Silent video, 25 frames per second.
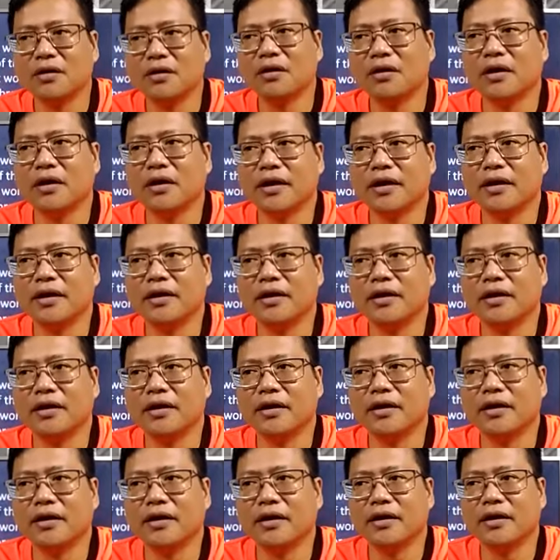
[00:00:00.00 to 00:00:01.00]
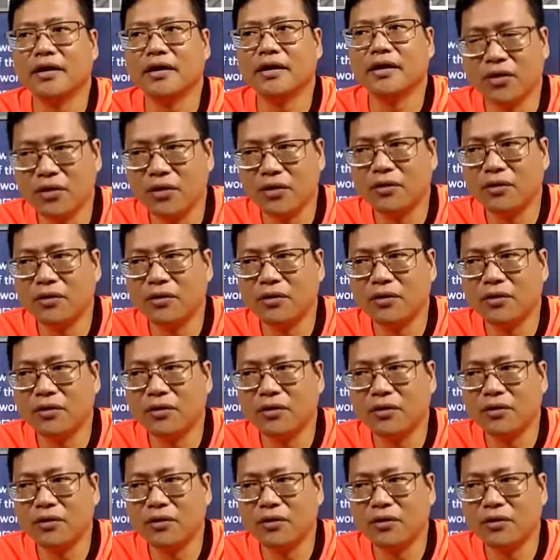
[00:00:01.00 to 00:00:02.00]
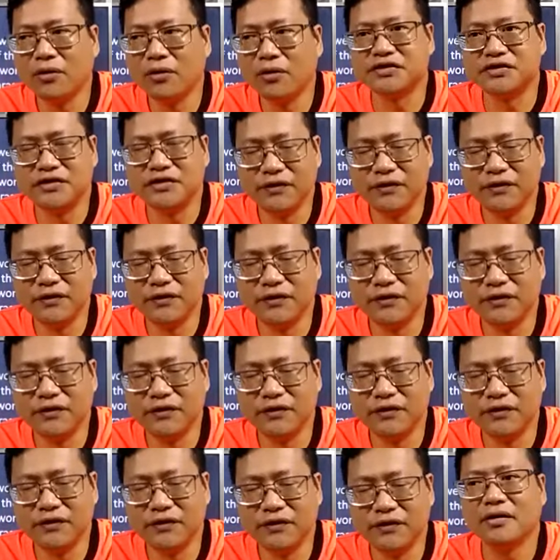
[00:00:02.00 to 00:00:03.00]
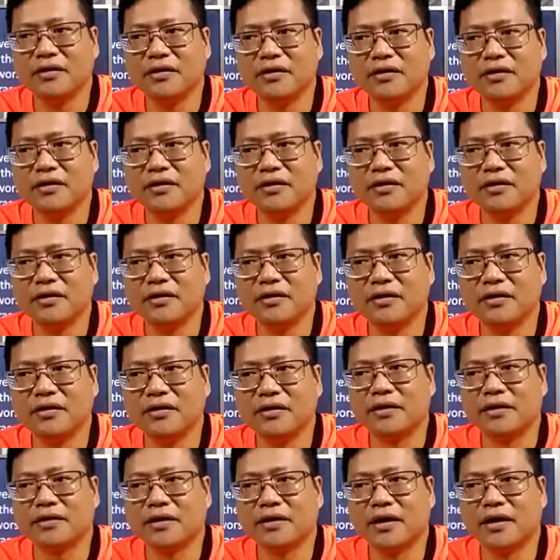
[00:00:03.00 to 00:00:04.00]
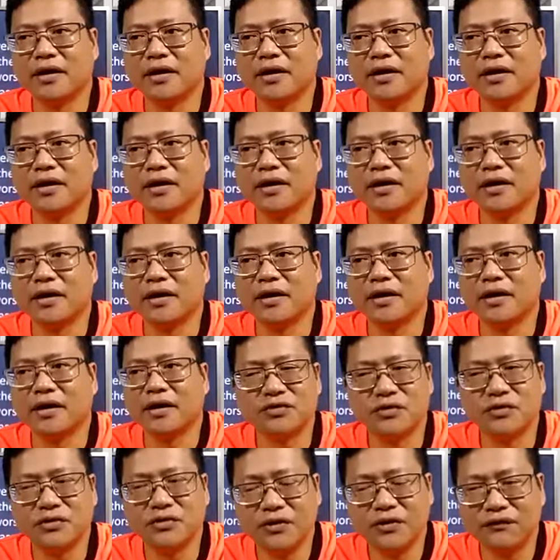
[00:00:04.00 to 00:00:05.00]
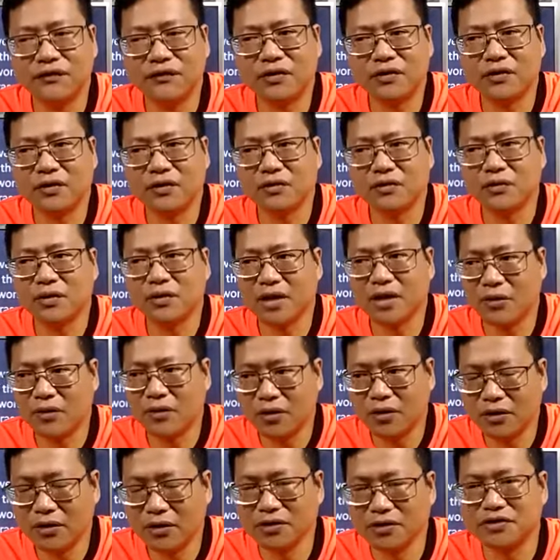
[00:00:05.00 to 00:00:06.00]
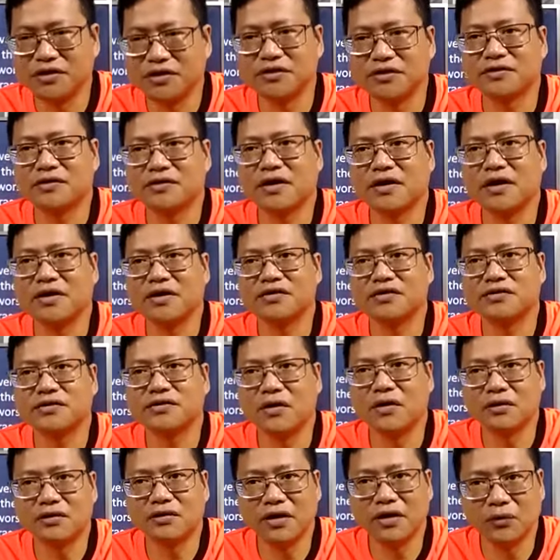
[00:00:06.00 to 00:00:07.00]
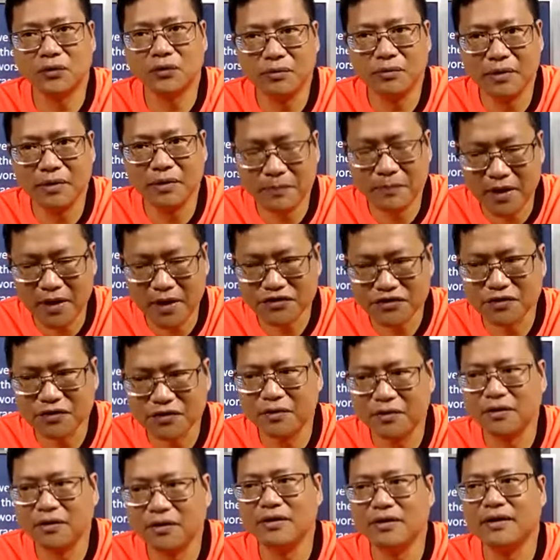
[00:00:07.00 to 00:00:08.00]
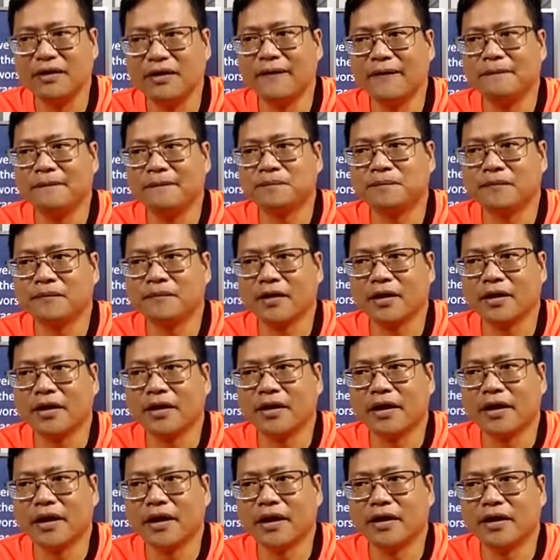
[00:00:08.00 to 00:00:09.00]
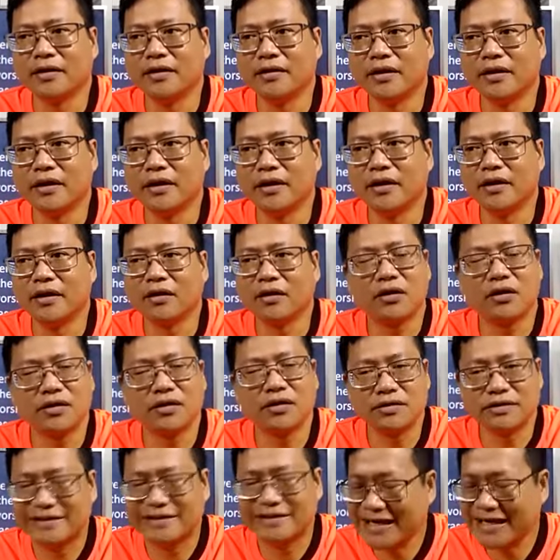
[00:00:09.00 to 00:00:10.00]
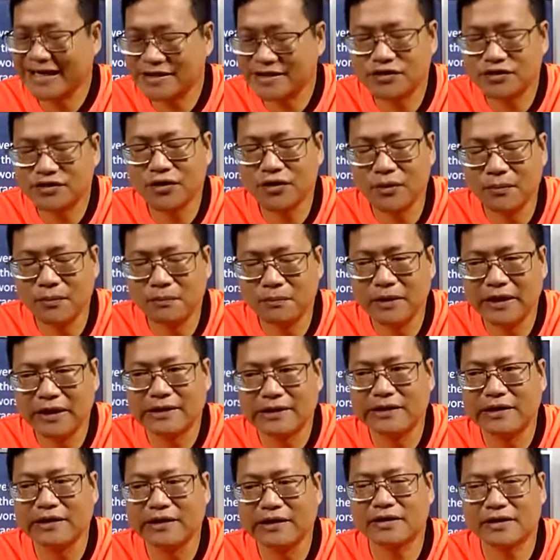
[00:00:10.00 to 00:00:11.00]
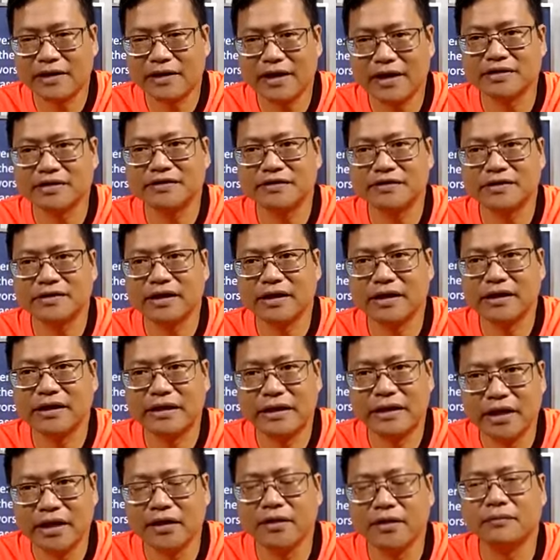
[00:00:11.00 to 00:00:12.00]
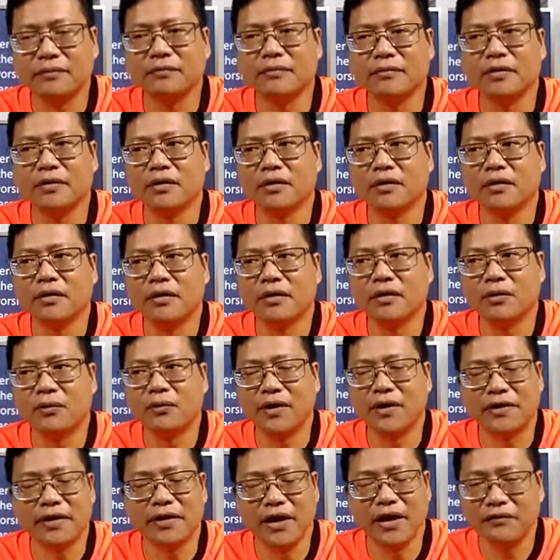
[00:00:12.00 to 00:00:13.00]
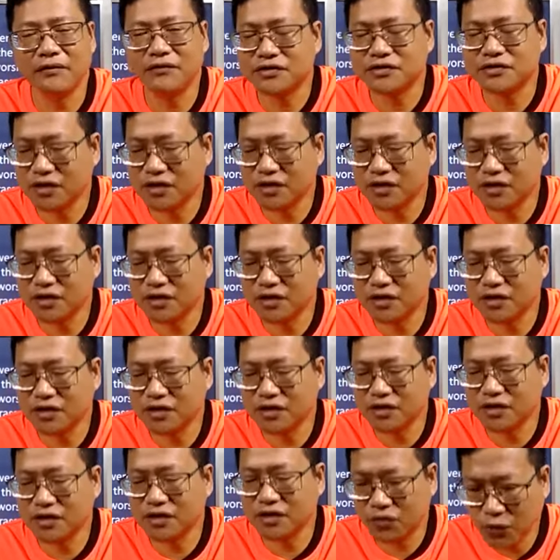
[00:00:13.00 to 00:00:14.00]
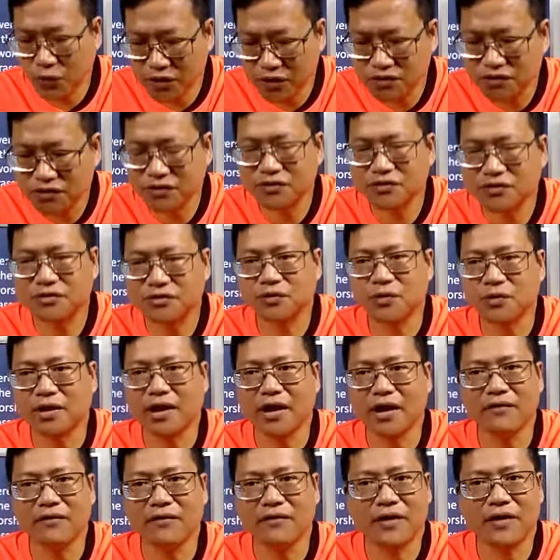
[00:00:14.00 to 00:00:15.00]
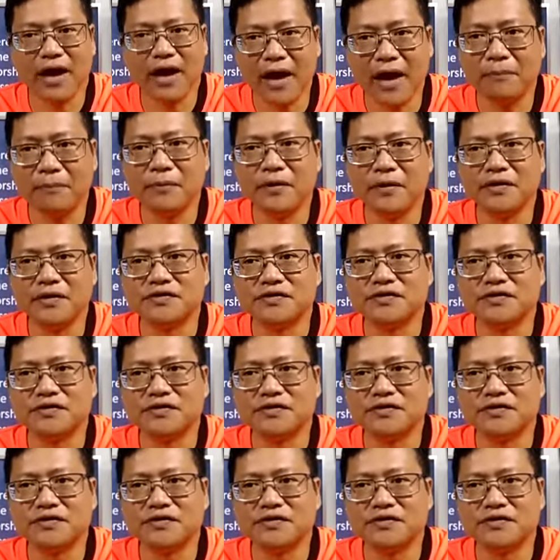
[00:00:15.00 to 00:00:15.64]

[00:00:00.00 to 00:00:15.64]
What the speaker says: And I know it is difficult, but nothing is too difficult with our Lord Jesus Christ. All things will be possible. And just completely trust in Him, whatever situations, whatever happens.